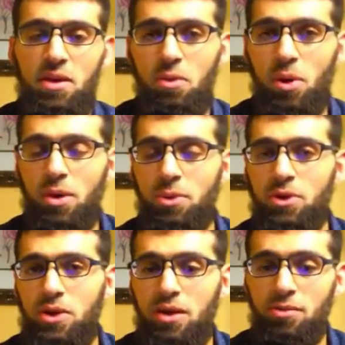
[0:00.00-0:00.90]
what would you
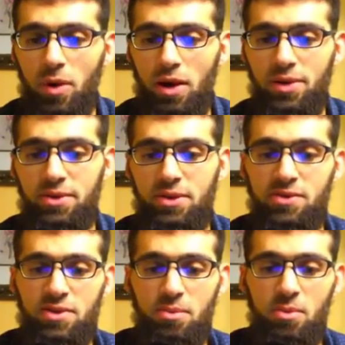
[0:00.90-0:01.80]
have wanted
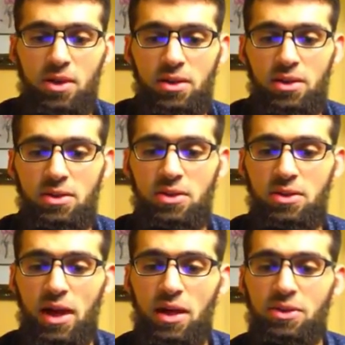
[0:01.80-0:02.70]
someone to
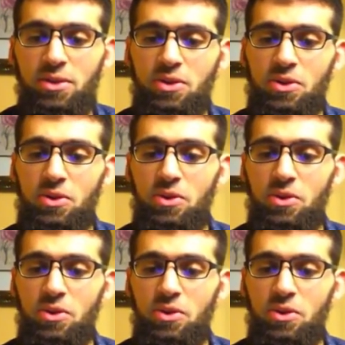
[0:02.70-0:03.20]
tell you